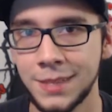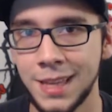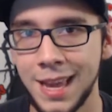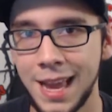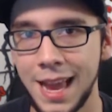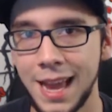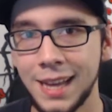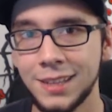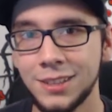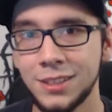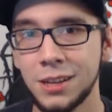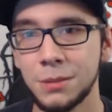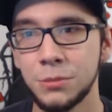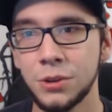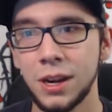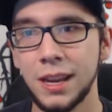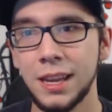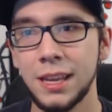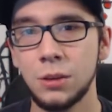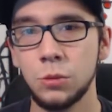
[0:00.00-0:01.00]
At
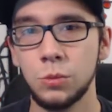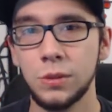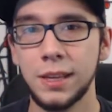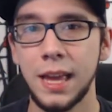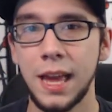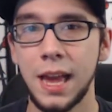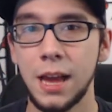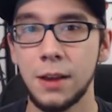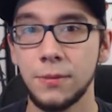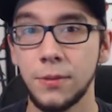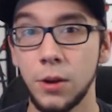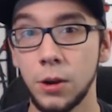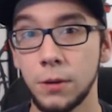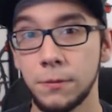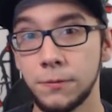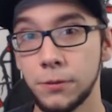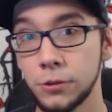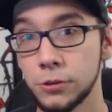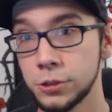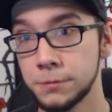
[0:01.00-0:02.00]
number 8, we have our
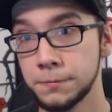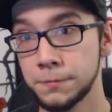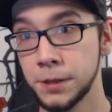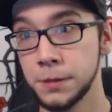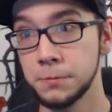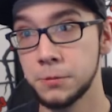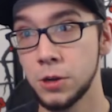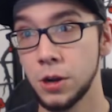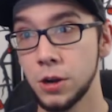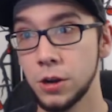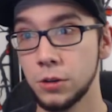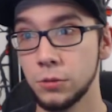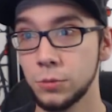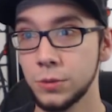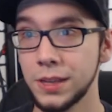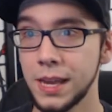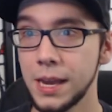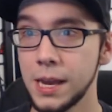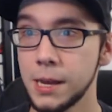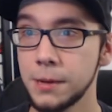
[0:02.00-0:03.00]
first flip card.
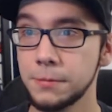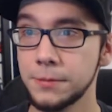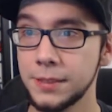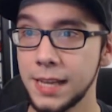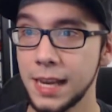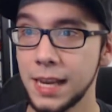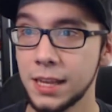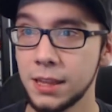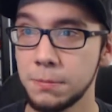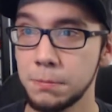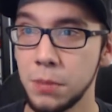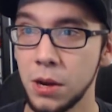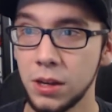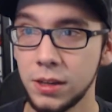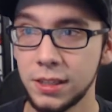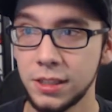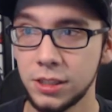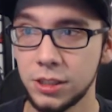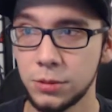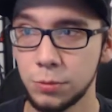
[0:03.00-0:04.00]
We have Death
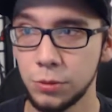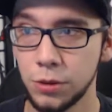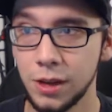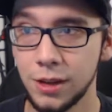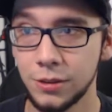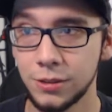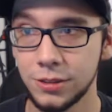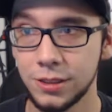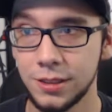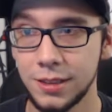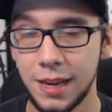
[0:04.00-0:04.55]
Bonnet Sprout.